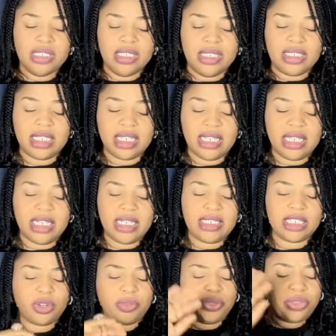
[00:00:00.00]
They
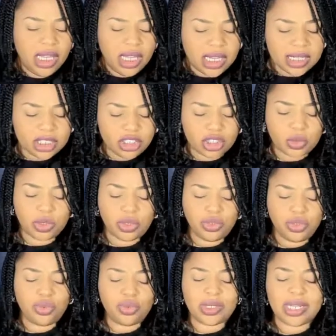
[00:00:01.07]
don't think, they just want to
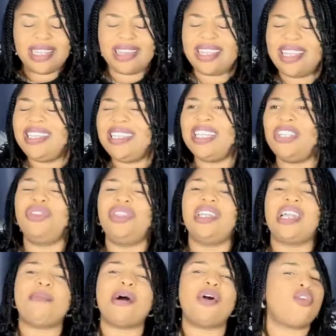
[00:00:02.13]
do anything. They don't think
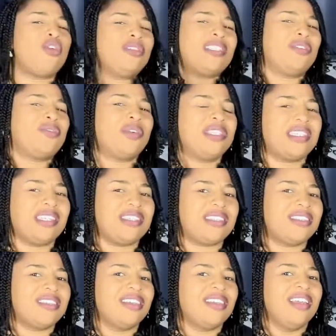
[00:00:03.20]
about consequences.
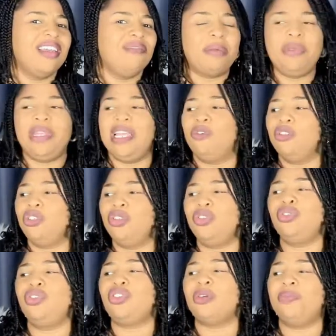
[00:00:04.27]
Maybe they want to
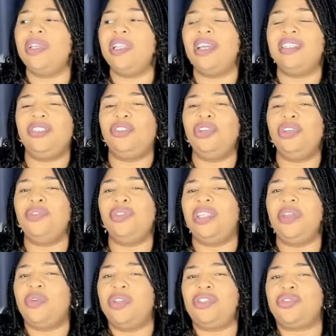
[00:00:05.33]
do something and they don't even
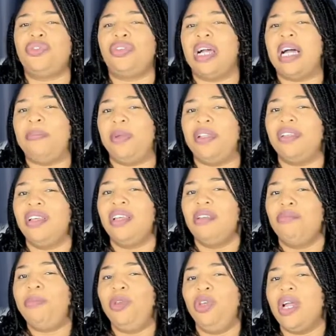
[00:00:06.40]
think what is going to happen.
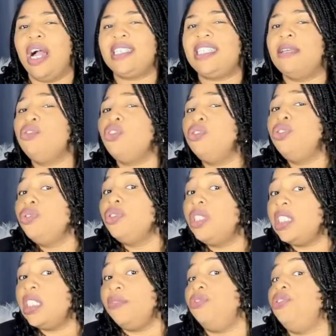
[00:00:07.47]
Maybe you ask them, don't do
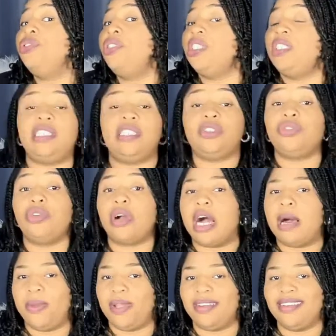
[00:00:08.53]
this. If you do this, this is going to
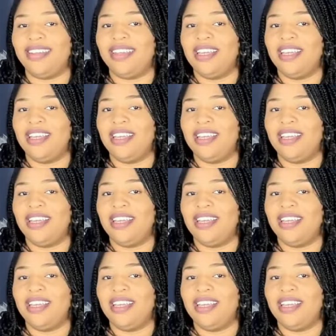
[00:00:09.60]
happen.